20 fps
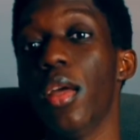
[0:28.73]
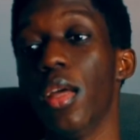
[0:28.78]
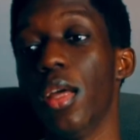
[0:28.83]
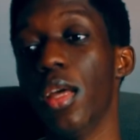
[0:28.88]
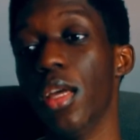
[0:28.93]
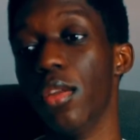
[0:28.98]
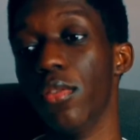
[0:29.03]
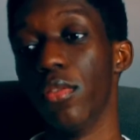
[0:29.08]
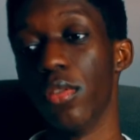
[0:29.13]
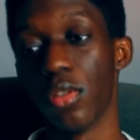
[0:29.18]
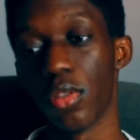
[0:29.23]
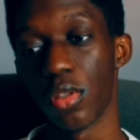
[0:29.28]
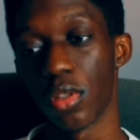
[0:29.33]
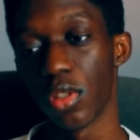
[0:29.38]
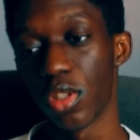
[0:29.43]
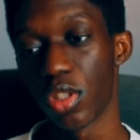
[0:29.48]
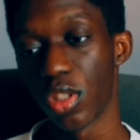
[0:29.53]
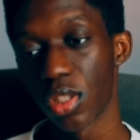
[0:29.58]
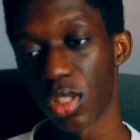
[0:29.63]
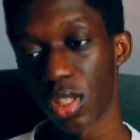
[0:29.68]
and
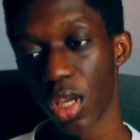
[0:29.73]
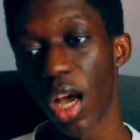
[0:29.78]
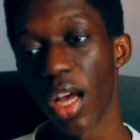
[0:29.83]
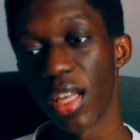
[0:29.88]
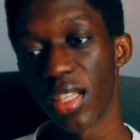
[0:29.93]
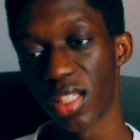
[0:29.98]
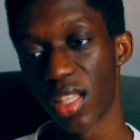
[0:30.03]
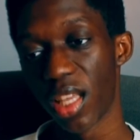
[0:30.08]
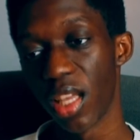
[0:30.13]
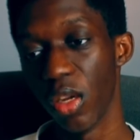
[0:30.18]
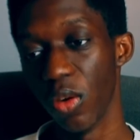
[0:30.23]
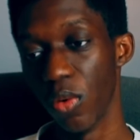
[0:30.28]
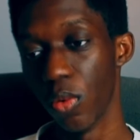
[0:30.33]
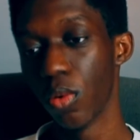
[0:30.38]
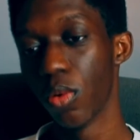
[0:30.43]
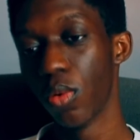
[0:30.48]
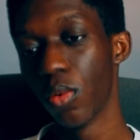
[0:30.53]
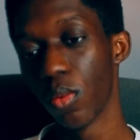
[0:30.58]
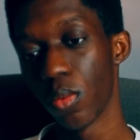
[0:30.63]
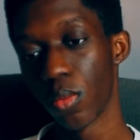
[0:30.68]
just asking
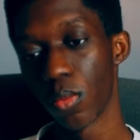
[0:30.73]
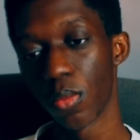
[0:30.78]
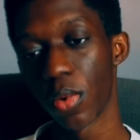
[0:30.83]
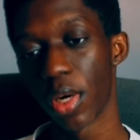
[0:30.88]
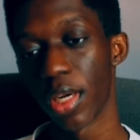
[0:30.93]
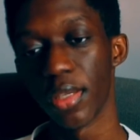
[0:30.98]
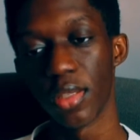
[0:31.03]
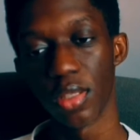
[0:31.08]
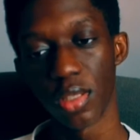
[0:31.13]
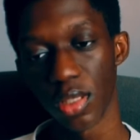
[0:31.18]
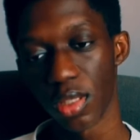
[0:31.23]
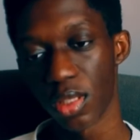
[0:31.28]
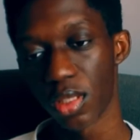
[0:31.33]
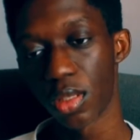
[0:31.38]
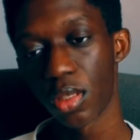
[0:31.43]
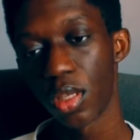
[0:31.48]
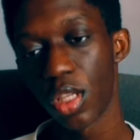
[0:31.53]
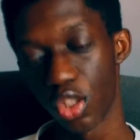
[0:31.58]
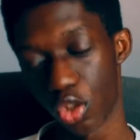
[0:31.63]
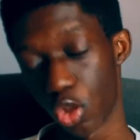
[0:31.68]
what
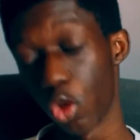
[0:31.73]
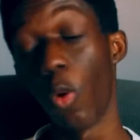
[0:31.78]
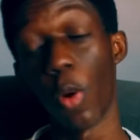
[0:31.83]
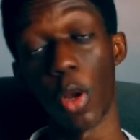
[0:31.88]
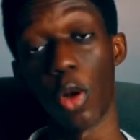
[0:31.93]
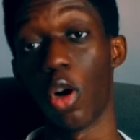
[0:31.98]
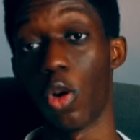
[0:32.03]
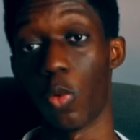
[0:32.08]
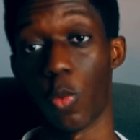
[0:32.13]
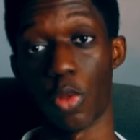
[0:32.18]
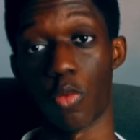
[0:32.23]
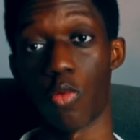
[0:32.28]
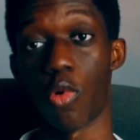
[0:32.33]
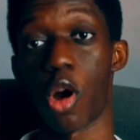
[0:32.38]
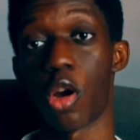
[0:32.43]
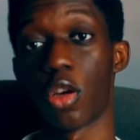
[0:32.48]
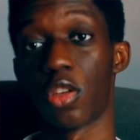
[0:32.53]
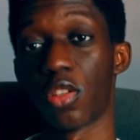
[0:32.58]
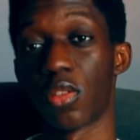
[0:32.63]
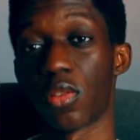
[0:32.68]
is going on with
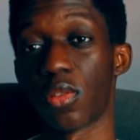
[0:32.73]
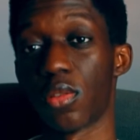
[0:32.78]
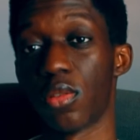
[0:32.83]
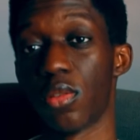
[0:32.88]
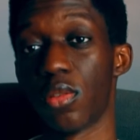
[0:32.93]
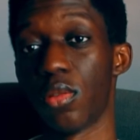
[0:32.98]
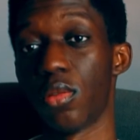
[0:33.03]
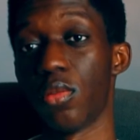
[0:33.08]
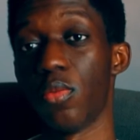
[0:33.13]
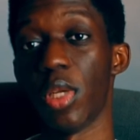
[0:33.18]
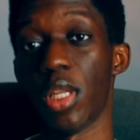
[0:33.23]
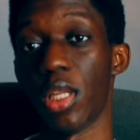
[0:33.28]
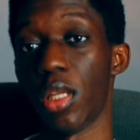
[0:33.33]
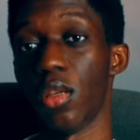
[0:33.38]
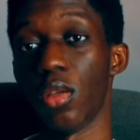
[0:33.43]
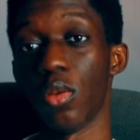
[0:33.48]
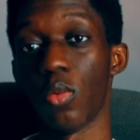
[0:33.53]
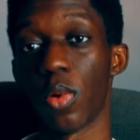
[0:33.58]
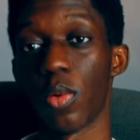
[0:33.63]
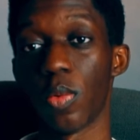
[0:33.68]
Rox,
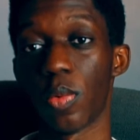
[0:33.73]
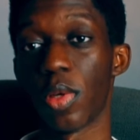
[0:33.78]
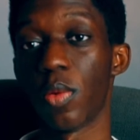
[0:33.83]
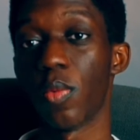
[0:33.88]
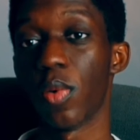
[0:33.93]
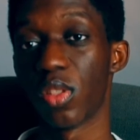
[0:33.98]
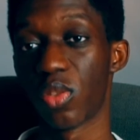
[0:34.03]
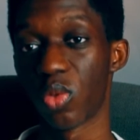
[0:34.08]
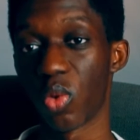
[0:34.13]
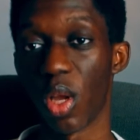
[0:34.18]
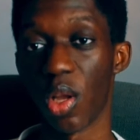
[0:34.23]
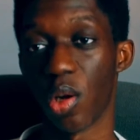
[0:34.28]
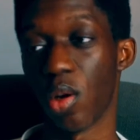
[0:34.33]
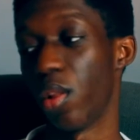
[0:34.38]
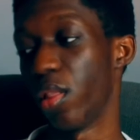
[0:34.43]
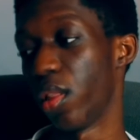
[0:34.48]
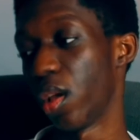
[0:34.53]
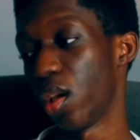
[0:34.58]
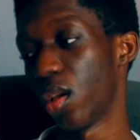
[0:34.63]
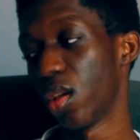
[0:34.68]
really, what's going
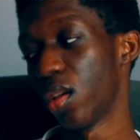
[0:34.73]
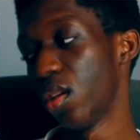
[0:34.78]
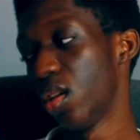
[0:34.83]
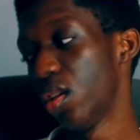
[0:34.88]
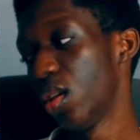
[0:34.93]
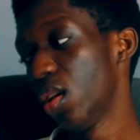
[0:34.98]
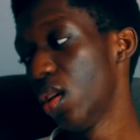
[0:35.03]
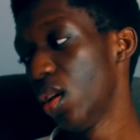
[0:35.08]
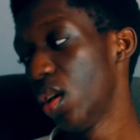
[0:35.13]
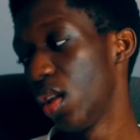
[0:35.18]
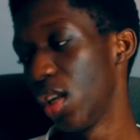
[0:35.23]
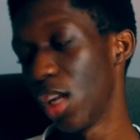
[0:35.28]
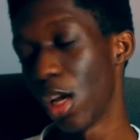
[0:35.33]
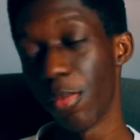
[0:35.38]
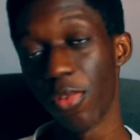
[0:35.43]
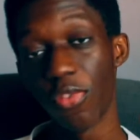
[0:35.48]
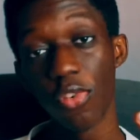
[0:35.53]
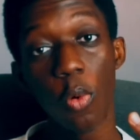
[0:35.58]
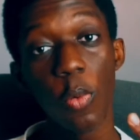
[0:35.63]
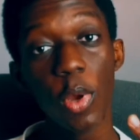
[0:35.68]
on there. Now,
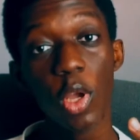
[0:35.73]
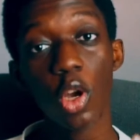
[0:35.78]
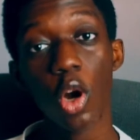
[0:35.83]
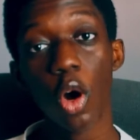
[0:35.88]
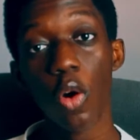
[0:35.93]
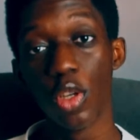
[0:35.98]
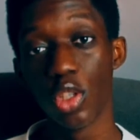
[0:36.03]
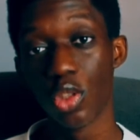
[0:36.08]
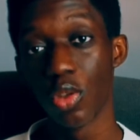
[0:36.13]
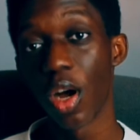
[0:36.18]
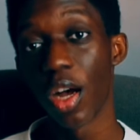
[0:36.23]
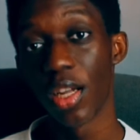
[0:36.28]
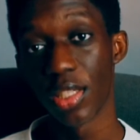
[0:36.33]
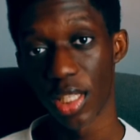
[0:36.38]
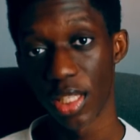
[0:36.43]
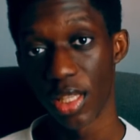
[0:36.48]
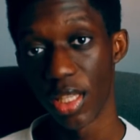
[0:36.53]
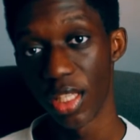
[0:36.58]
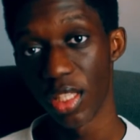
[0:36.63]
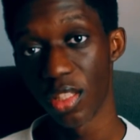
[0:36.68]
before we go into
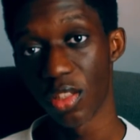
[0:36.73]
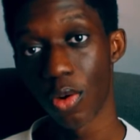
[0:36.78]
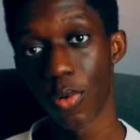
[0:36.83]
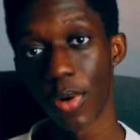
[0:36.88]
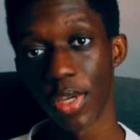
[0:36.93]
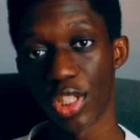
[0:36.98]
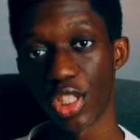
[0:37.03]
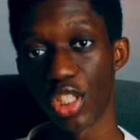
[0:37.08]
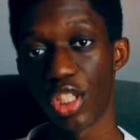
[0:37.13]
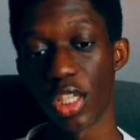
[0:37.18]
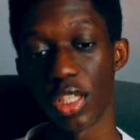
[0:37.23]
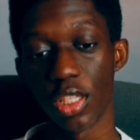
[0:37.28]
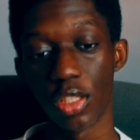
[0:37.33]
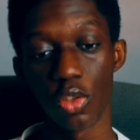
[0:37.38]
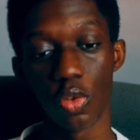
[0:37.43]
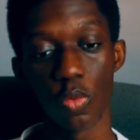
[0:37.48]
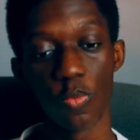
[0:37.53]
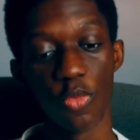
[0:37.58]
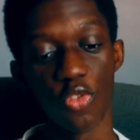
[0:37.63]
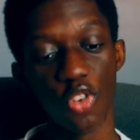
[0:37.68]
asking this question,
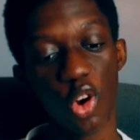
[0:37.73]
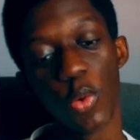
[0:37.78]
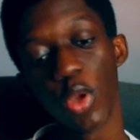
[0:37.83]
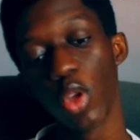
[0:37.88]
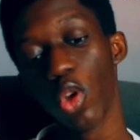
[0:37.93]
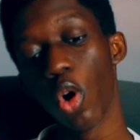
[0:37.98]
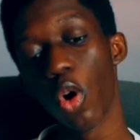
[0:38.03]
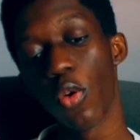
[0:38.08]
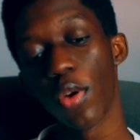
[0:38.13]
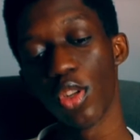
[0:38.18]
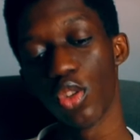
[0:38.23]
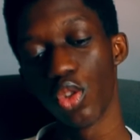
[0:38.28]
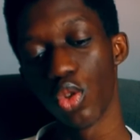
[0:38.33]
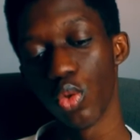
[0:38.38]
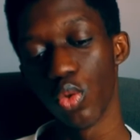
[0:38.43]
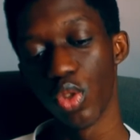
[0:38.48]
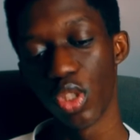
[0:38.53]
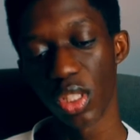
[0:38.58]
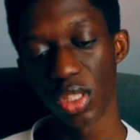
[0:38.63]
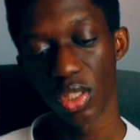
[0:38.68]
and before we go
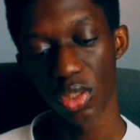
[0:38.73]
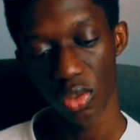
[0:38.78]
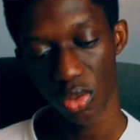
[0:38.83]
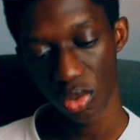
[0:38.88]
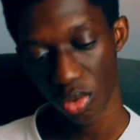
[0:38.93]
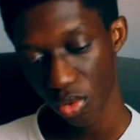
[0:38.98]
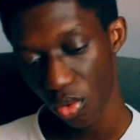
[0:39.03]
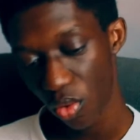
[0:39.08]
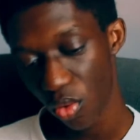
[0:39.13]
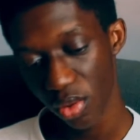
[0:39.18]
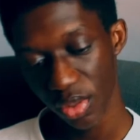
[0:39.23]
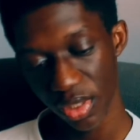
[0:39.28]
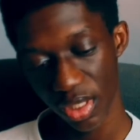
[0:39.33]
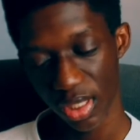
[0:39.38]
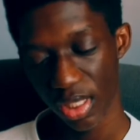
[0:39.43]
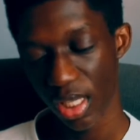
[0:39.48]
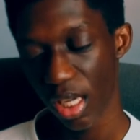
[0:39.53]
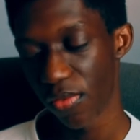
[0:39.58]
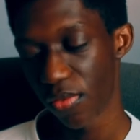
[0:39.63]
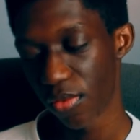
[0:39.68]
into just all the
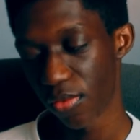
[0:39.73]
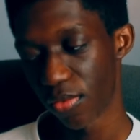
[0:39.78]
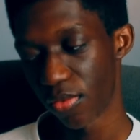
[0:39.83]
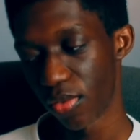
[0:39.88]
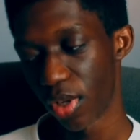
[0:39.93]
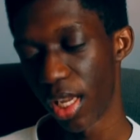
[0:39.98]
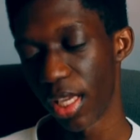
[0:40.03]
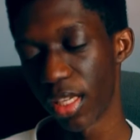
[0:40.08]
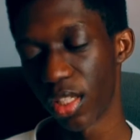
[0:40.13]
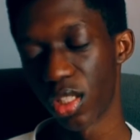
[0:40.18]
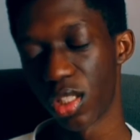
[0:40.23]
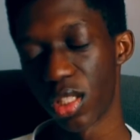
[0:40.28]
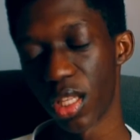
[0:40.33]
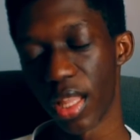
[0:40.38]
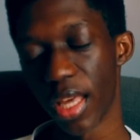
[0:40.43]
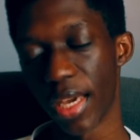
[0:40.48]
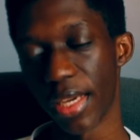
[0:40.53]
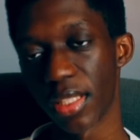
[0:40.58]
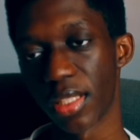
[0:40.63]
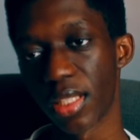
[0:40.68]
stuff linked to
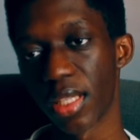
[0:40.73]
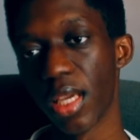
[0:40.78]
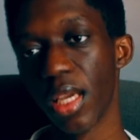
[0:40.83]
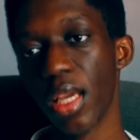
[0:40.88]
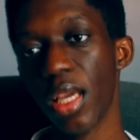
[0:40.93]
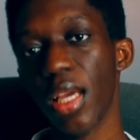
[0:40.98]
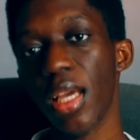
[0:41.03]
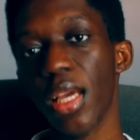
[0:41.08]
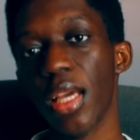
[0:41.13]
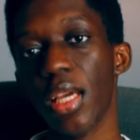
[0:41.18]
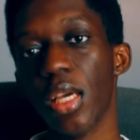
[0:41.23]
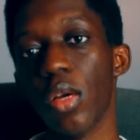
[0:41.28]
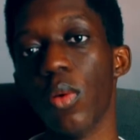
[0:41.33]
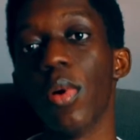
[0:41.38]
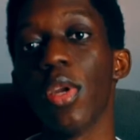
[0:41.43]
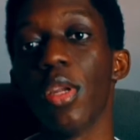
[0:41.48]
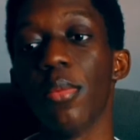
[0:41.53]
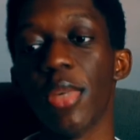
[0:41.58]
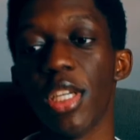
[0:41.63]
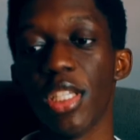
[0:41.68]
that, I
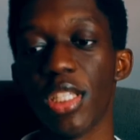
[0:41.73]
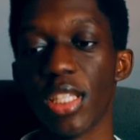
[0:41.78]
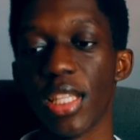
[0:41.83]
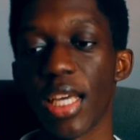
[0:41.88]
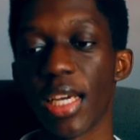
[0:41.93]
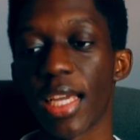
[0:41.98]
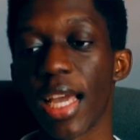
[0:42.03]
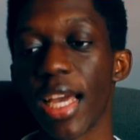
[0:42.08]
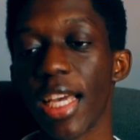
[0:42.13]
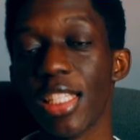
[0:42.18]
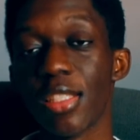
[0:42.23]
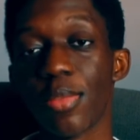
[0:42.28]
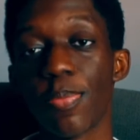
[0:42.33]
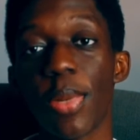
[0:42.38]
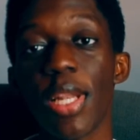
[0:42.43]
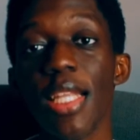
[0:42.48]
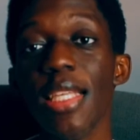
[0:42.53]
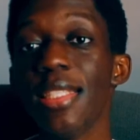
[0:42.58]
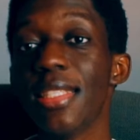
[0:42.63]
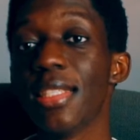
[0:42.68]
want to mention that, guys,
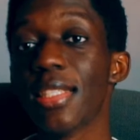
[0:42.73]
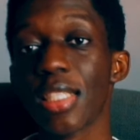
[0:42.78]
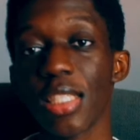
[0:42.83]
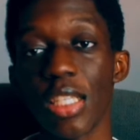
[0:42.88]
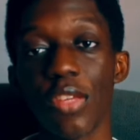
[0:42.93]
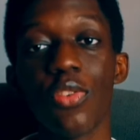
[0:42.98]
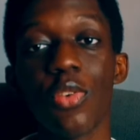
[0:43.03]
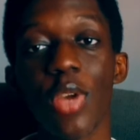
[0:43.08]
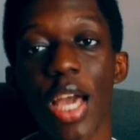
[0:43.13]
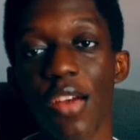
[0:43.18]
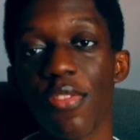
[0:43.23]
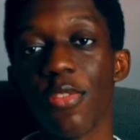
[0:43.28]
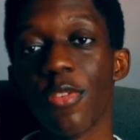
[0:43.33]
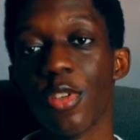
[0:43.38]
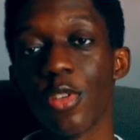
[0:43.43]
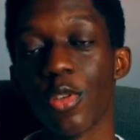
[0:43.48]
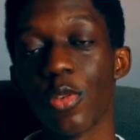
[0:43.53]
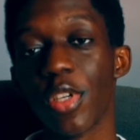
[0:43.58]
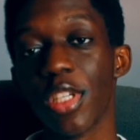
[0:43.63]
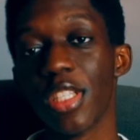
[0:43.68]
please, if you
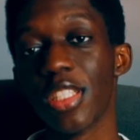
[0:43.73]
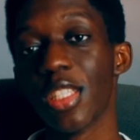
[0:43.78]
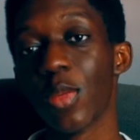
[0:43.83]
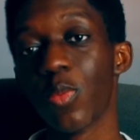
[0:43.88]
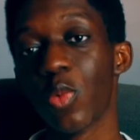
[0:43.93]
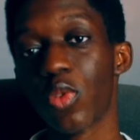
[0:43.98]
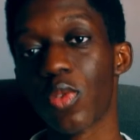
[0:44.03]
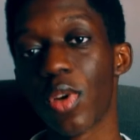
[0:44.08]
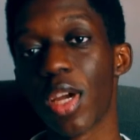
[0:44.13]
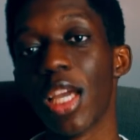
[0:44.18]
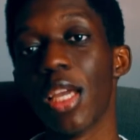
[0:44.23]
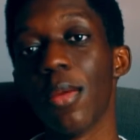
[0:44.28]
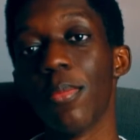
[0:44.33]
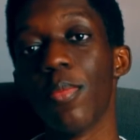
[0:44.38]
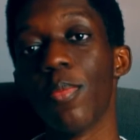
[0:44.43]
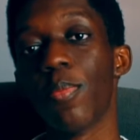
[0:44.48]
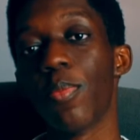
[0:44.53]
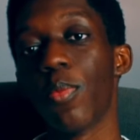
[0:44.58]
haven't already subscribed,